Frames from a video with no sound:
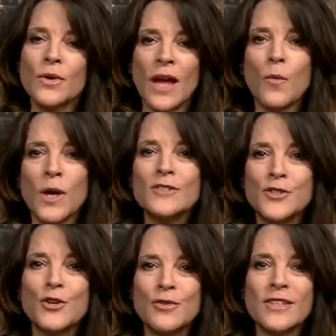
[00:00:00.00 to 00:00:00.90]
like
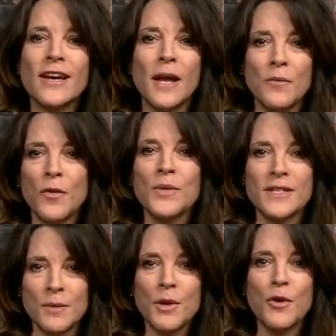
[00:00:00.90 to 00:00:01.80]
Wellstone said, I'm from the
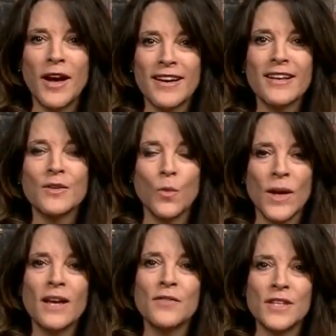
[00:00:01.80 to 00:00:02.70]
Democratic
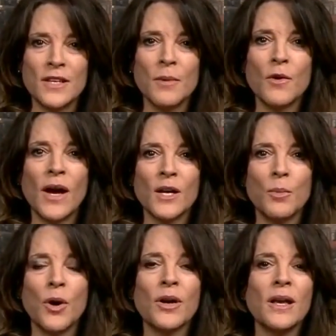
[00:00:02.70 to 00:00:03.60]
wing of the
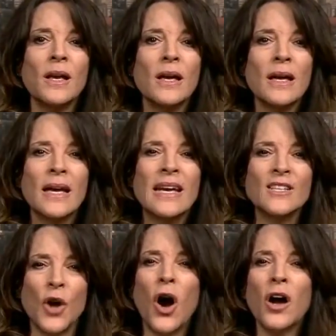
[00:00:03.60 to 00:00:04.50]
Democratic Party.
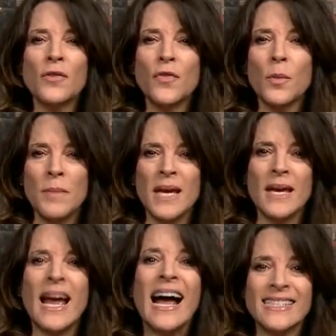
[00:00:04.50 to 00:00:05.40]
It's hard for
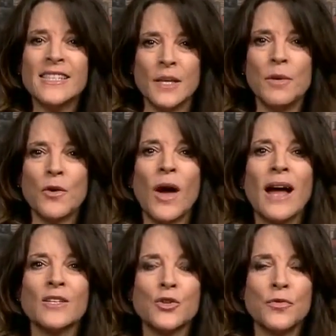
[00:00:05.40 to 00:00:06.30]
me as a
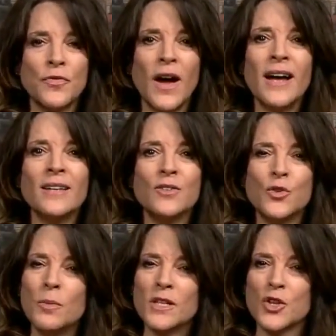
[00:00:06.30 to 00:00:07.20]
Democrat to find
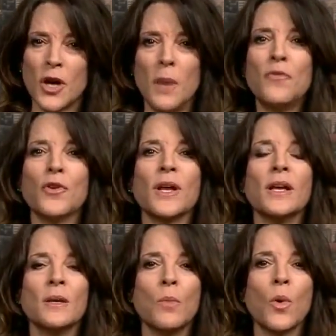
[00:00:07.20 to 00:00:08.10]
too much comfort
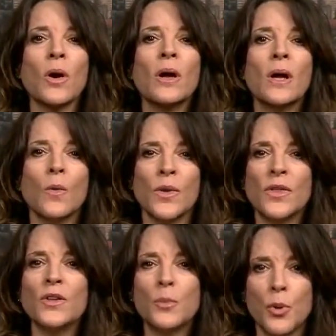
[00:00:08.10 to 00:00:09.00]
anymore within the